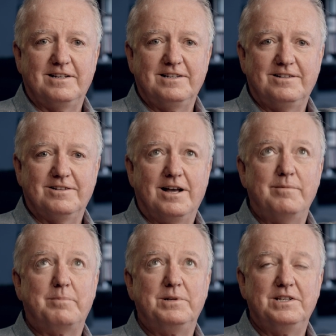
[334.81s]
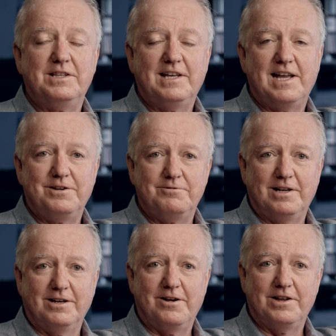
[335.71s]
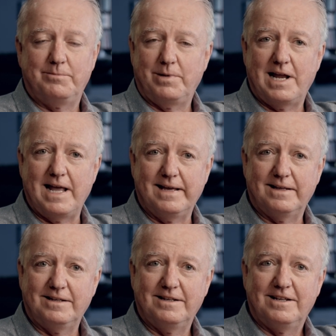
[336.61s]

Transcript: I'd climb up into the gantry and lie on a plank and